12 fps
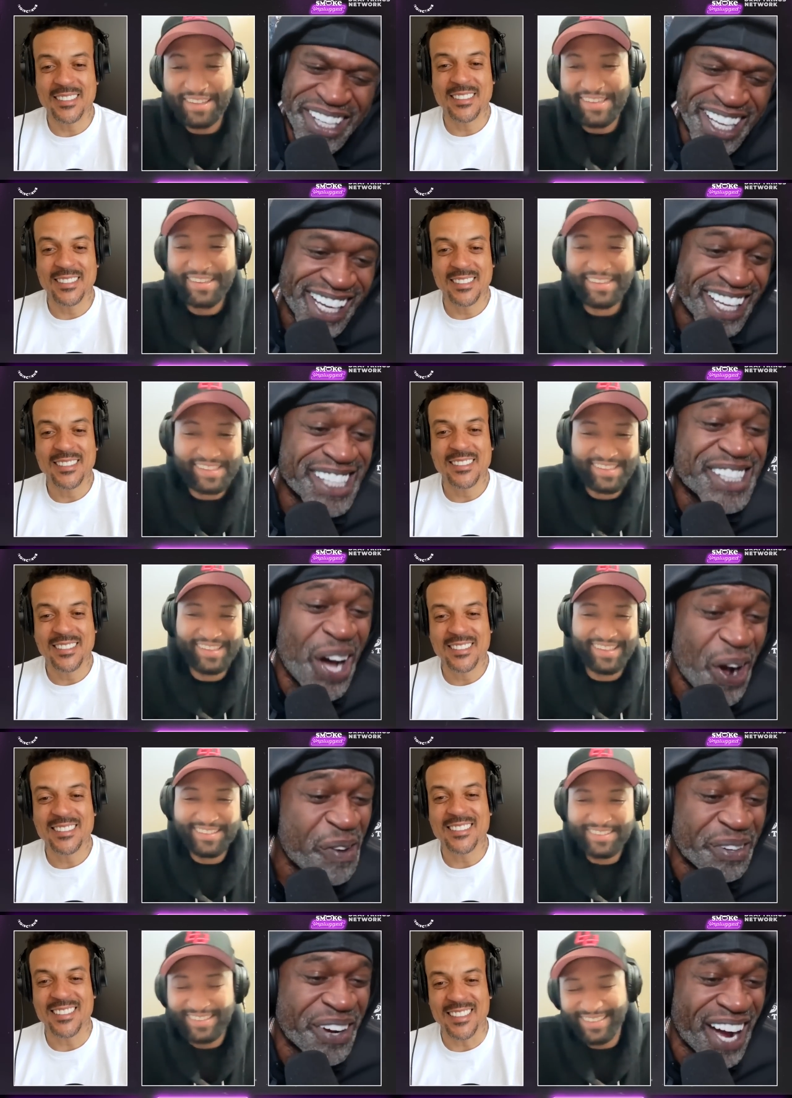Speaker 1: nigga. It's over,
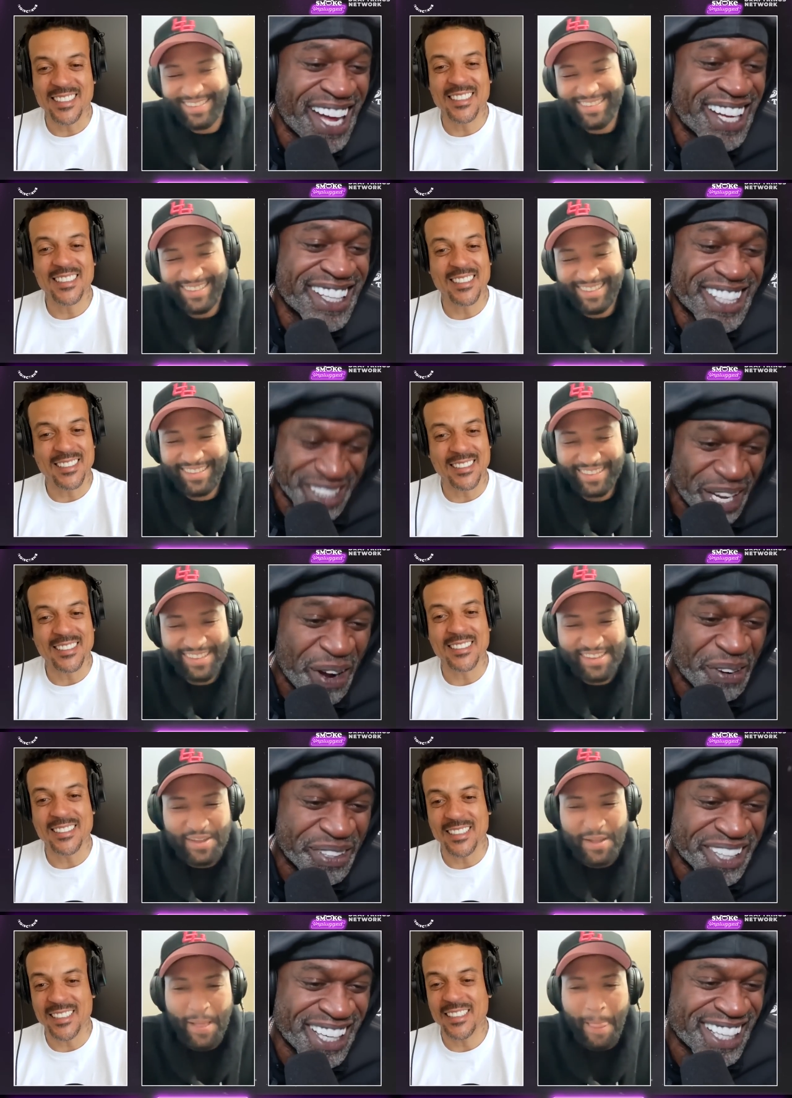right? Yeah, it's over,
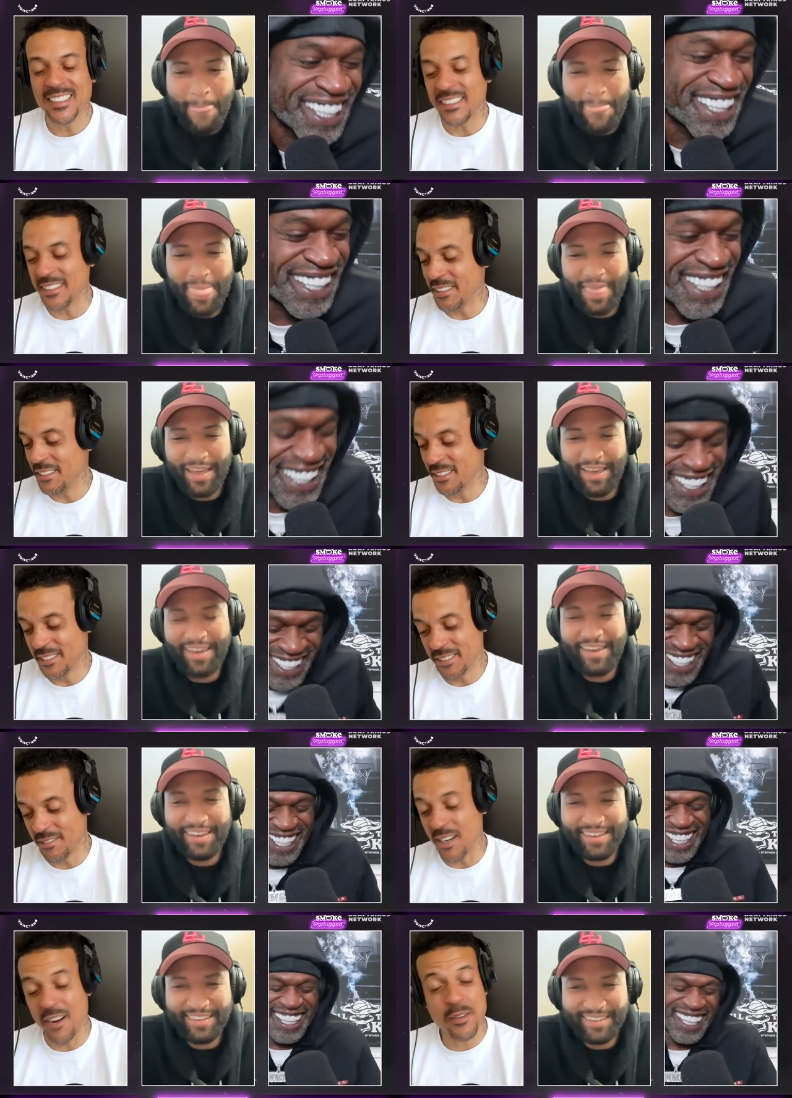nigga.
Speaker 2: Yeah. For
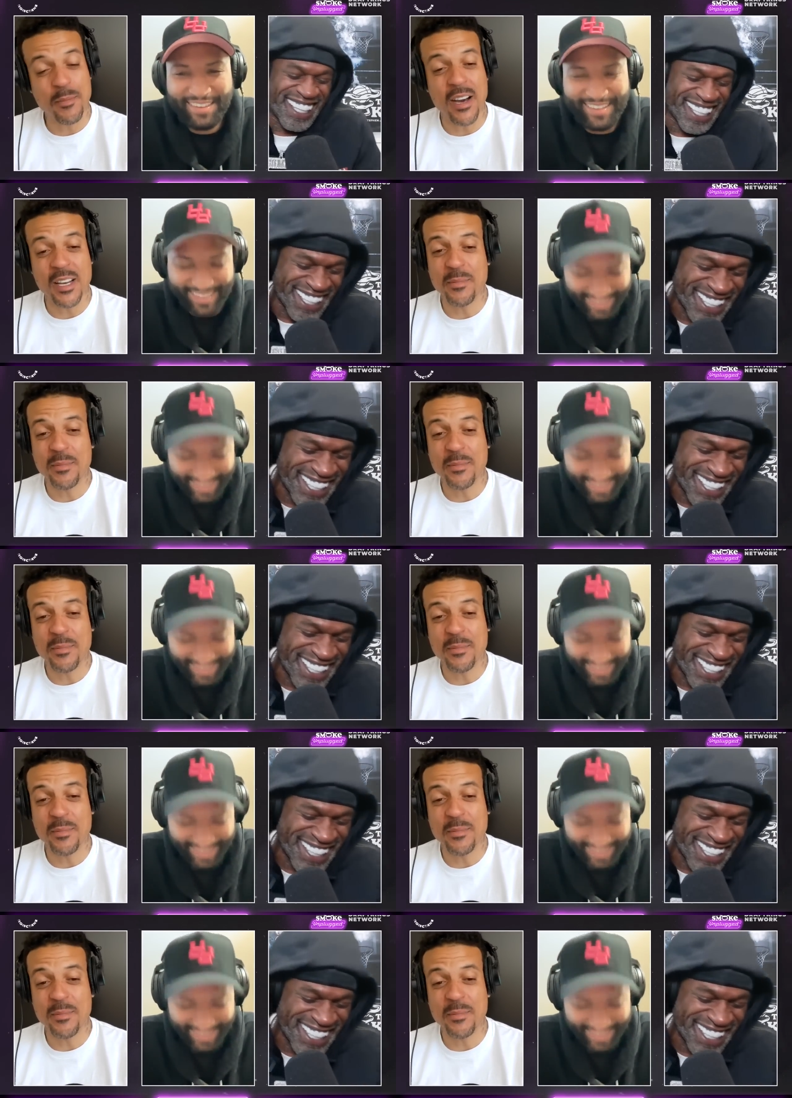everybody